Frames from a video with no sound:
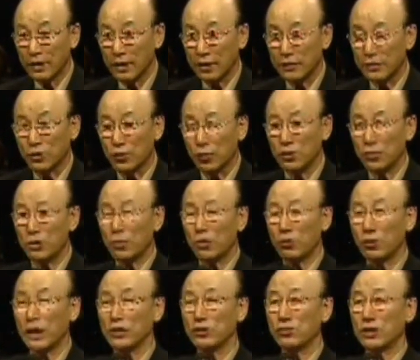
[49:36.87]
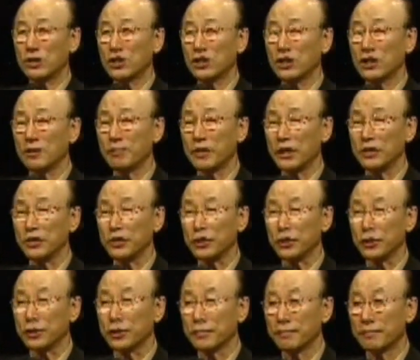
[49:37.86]
I say, don't look at your
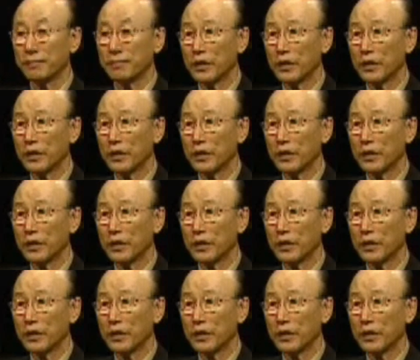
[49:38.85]
circumstances.